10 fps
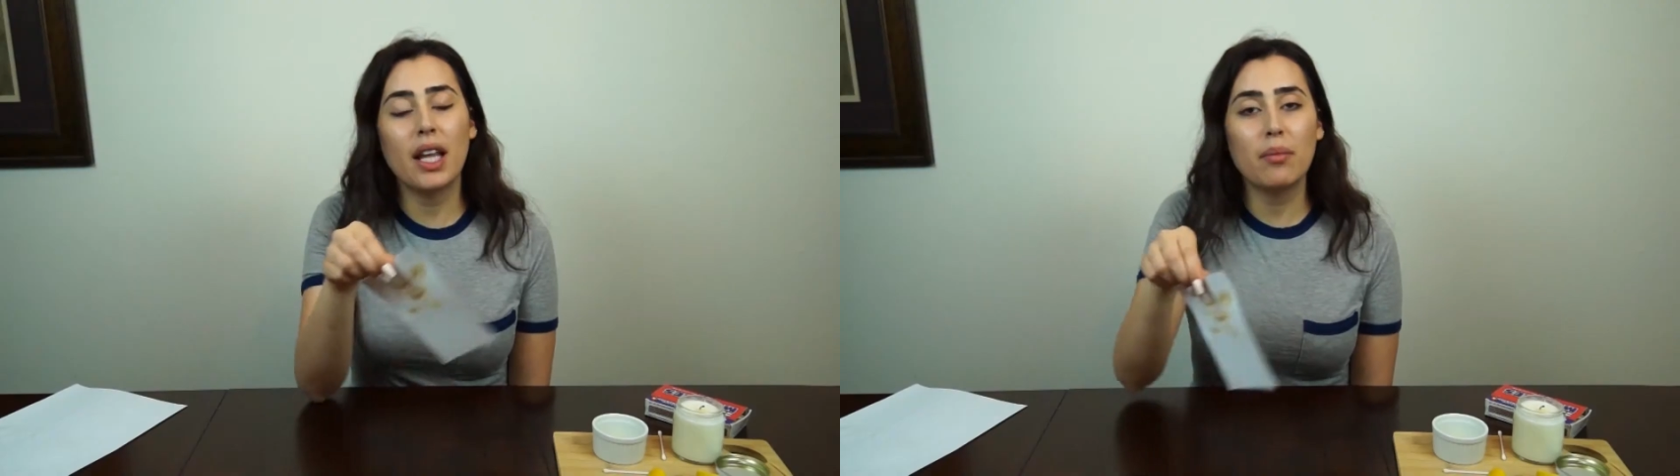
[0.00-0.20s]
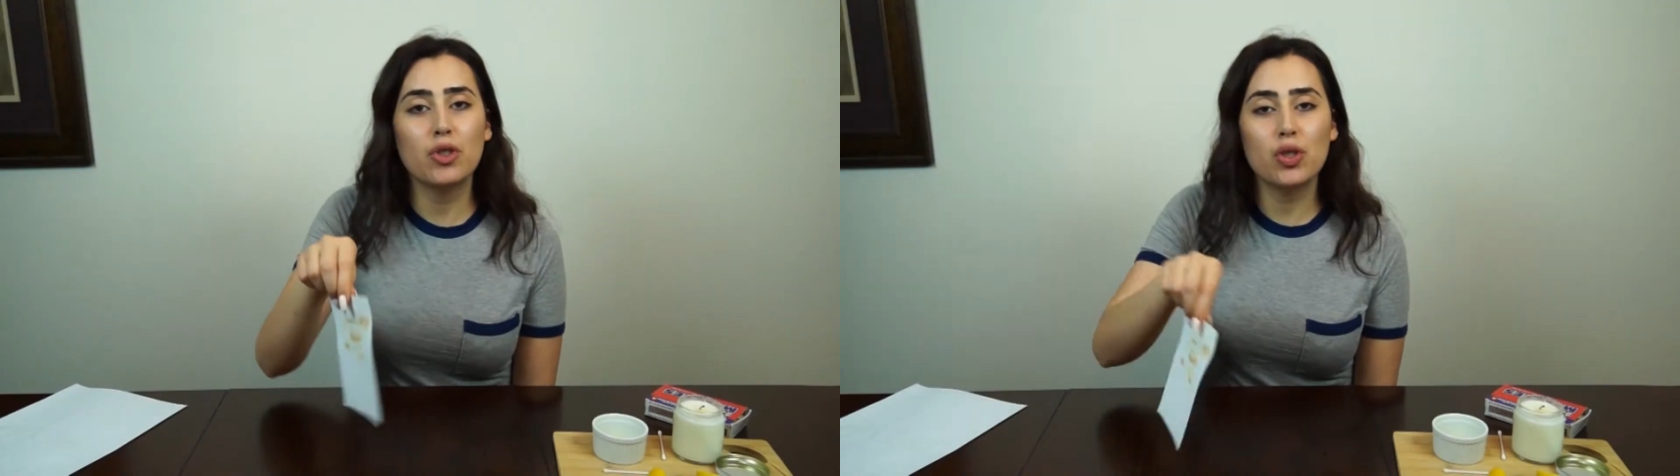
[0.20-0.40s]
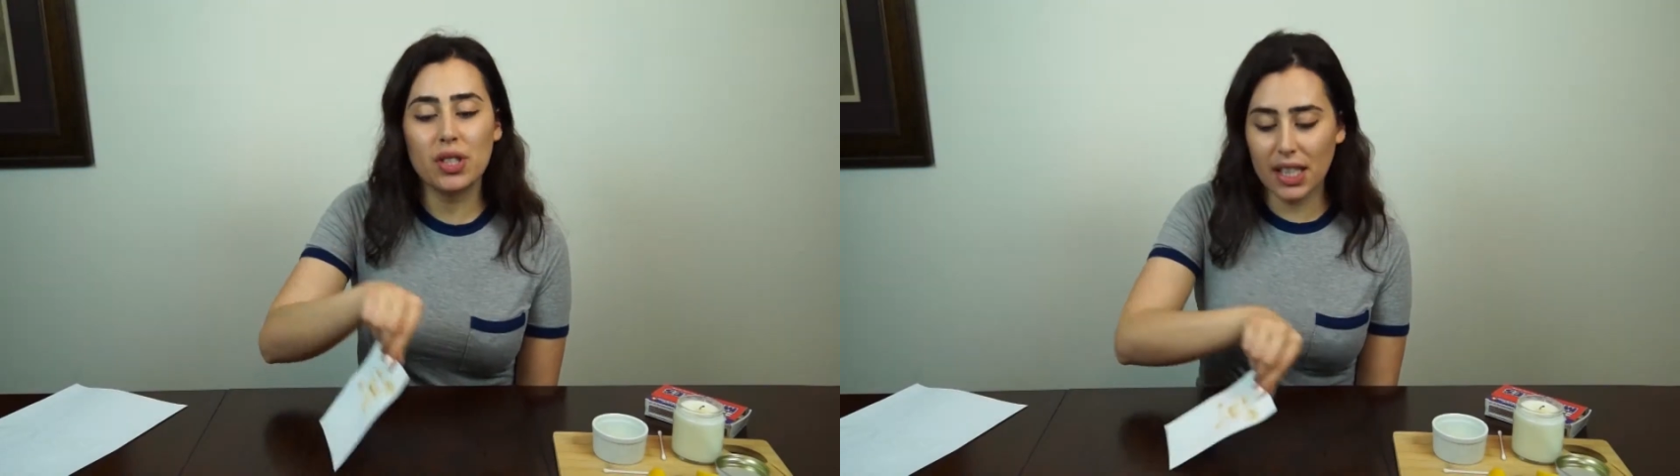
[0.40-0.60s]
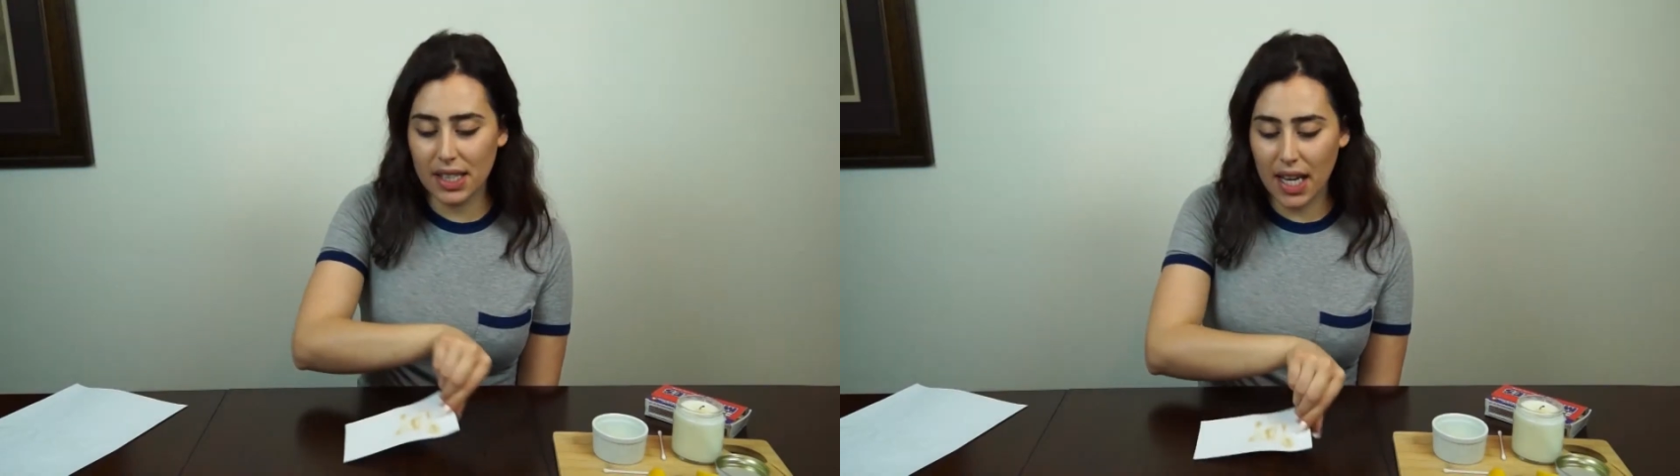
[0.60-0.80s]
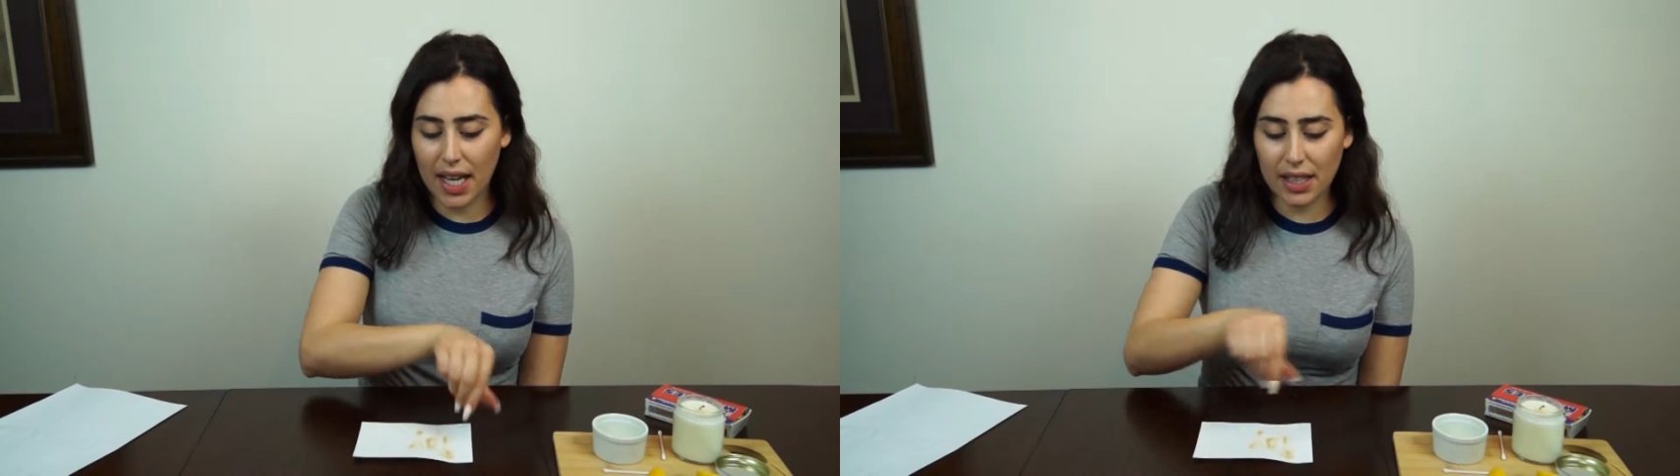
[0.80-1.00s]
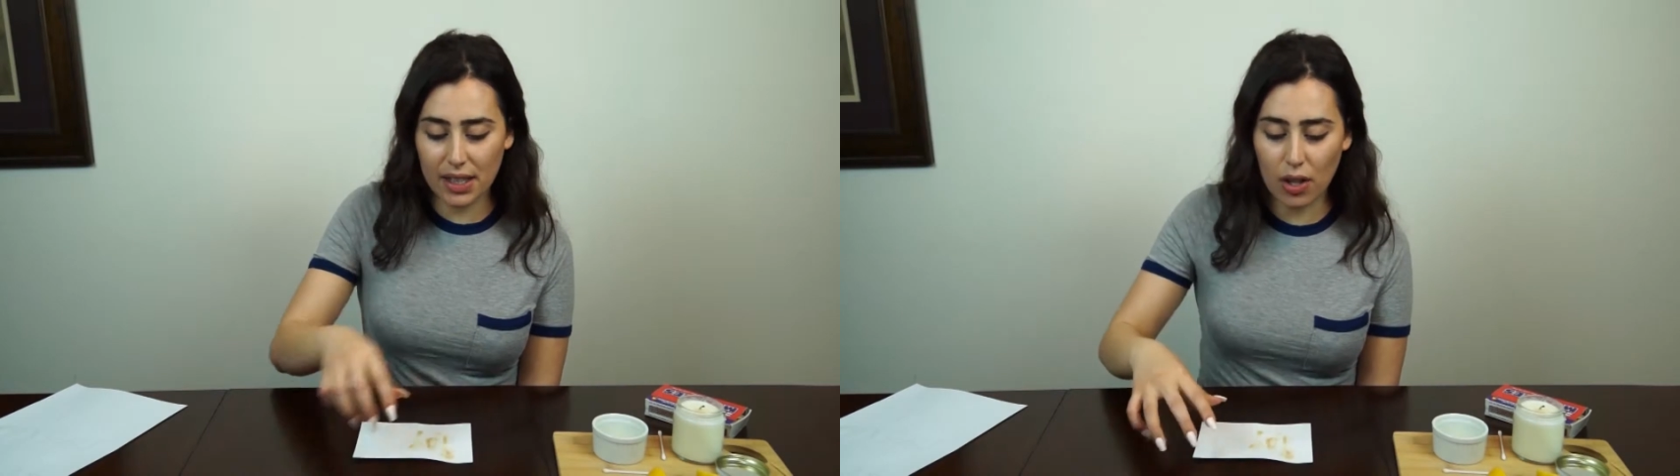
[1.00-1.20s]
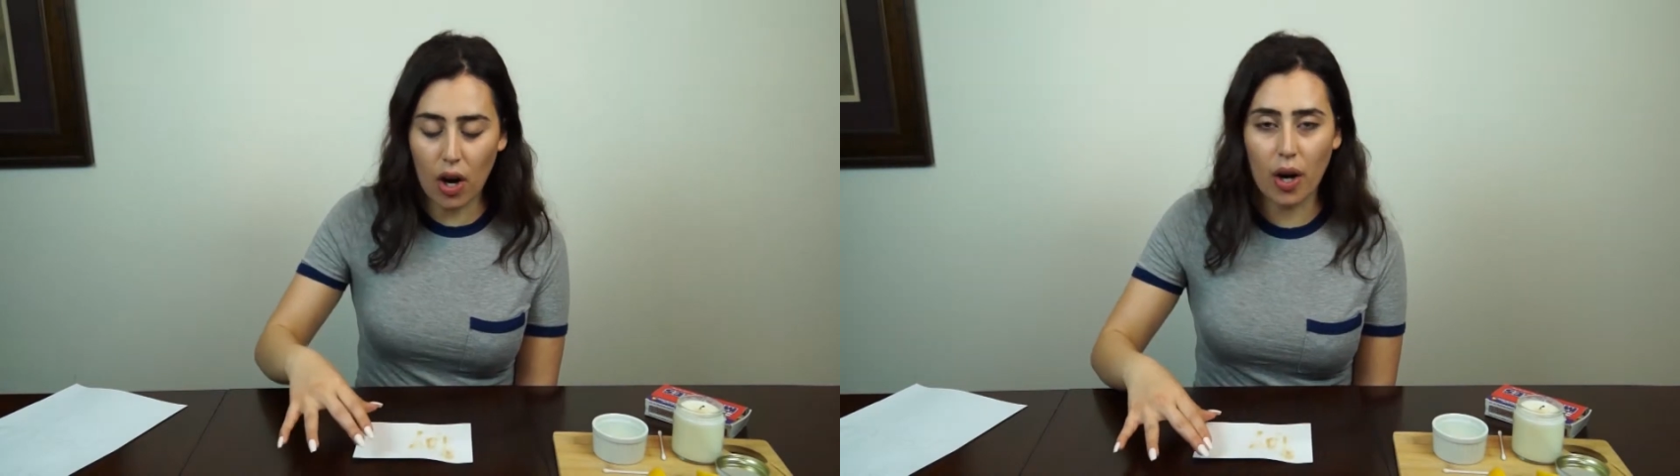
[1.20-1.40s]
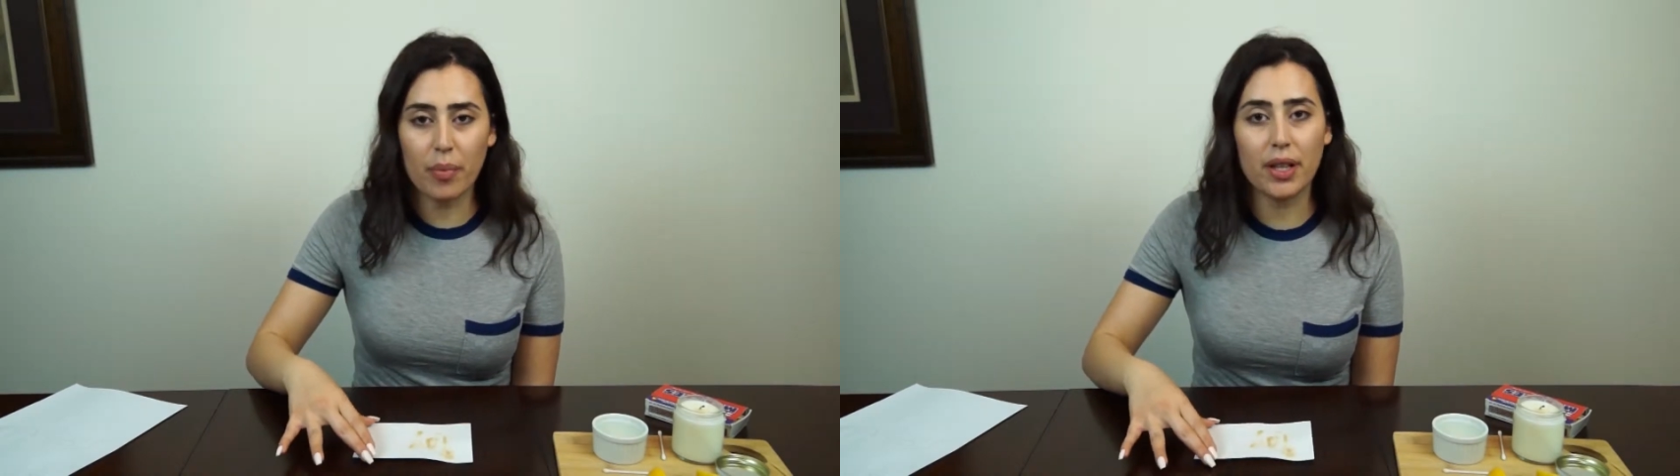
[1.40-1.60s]
lemon juice contains
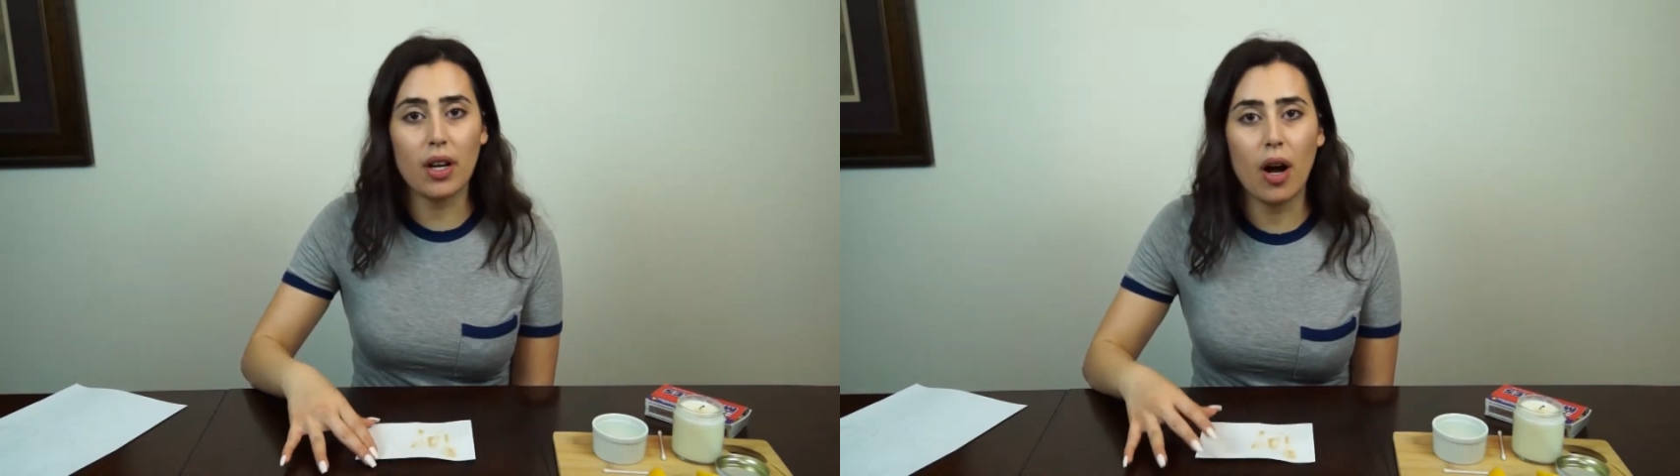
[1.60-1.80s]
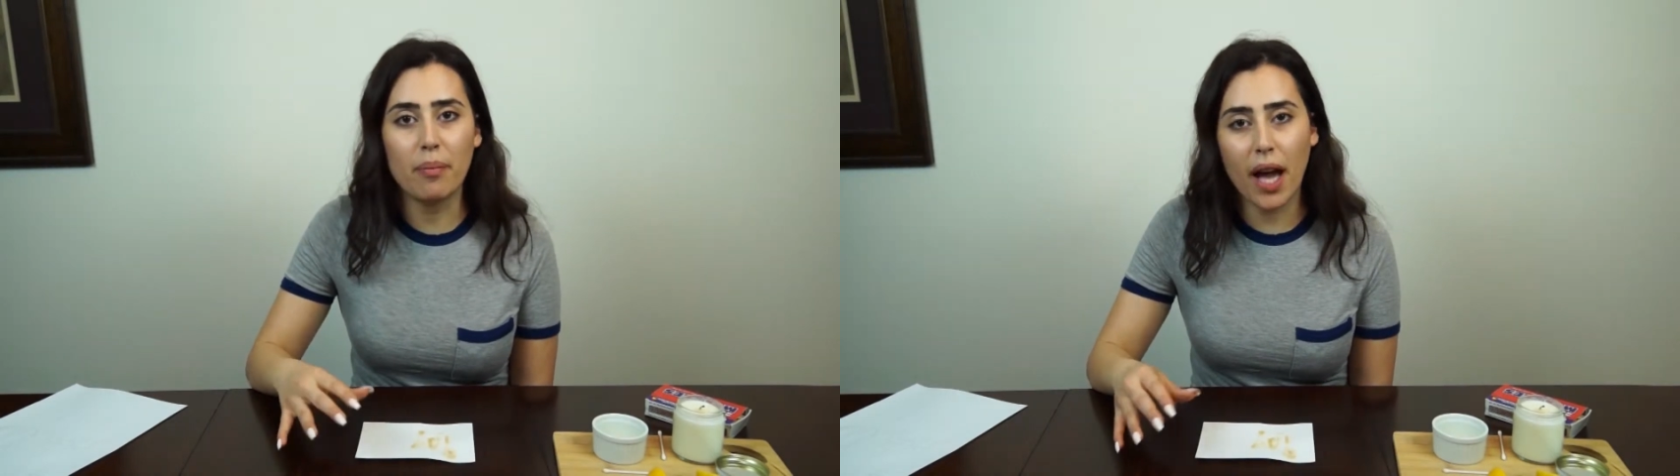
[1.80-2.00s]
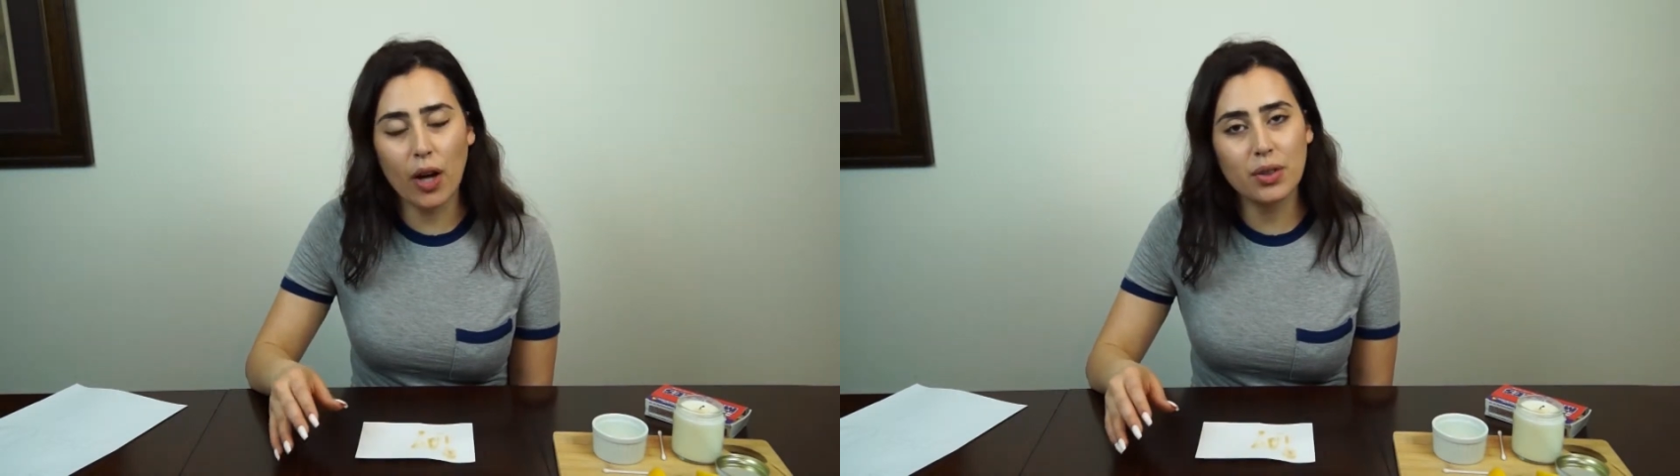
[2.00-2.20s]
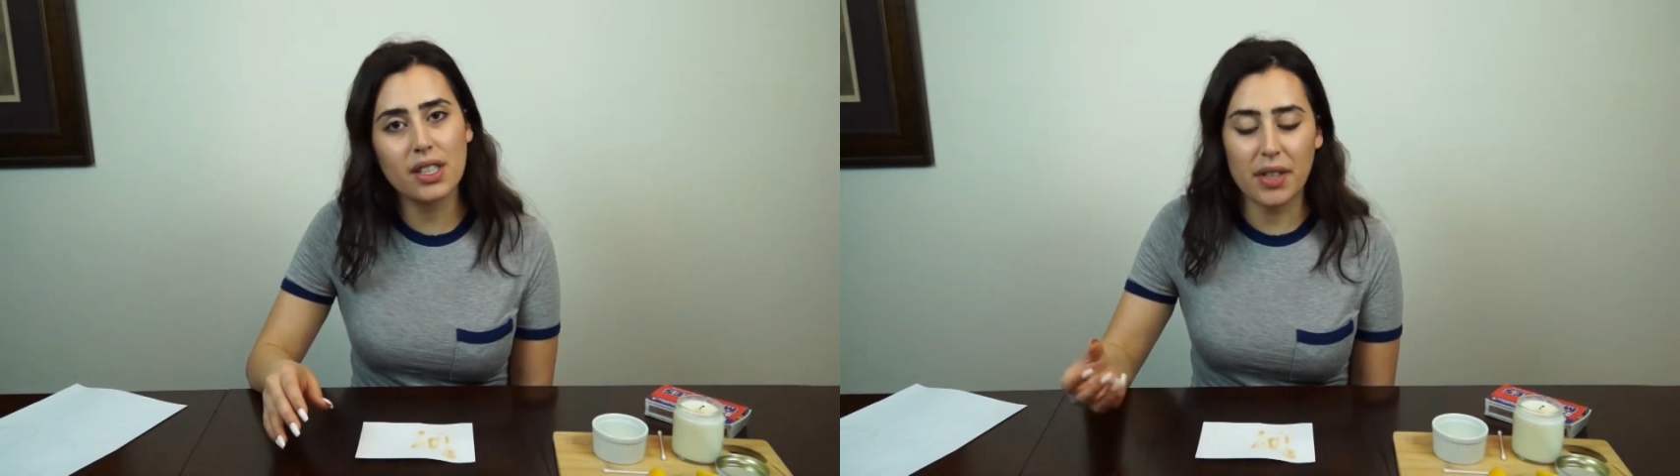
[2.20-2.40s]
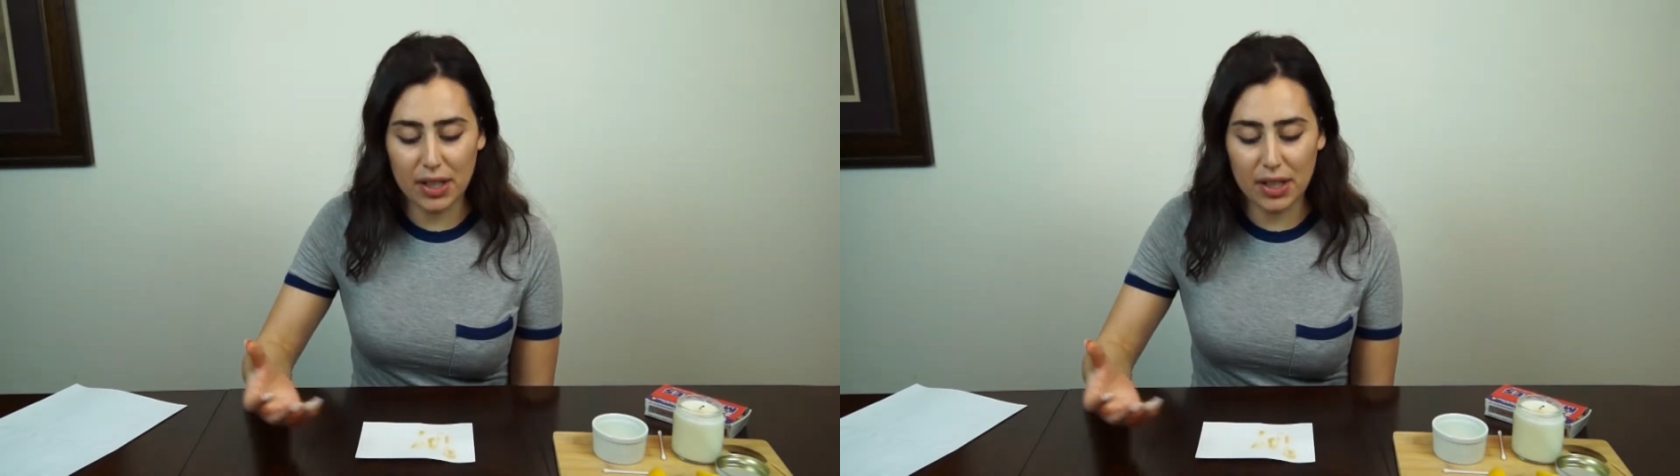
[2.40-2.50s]
carbon compounds.